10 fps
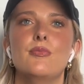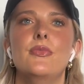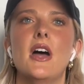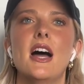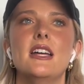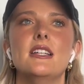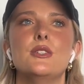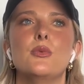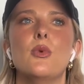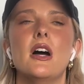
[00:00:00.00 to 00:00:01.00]
that
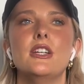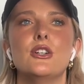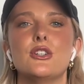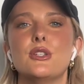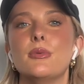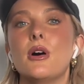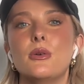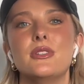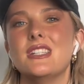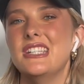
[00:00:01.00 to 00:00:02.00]
is what you're
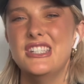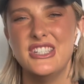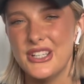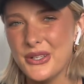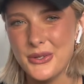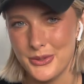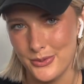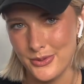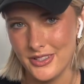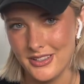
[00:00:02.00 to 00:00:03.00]
supposed to do.
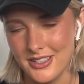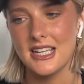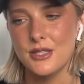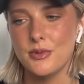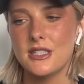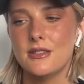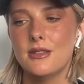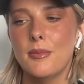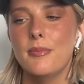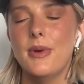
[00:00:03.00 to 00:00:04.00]
That's what's
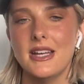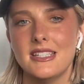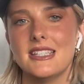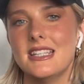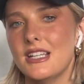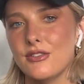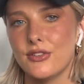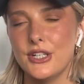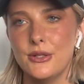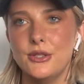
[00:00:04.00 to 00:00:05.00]
the best thing for
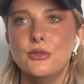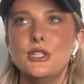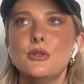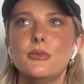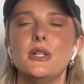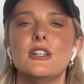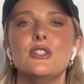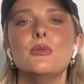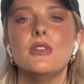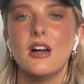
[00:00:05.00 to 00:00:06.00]
you. You do it because
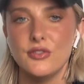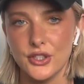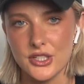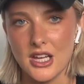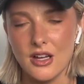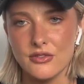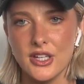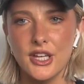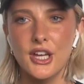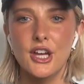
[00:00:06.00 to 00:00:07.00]
you love yourself,
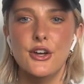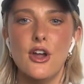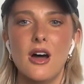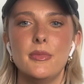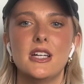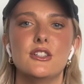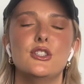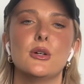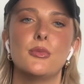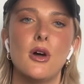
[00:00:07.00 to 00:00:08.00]
not because
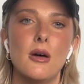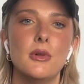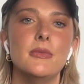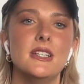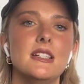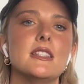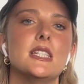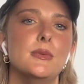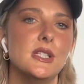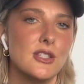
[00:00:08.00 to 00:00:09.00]
you're a problem that needs
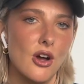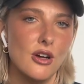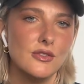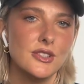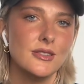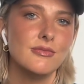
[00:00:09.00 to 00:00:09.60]
to be solved.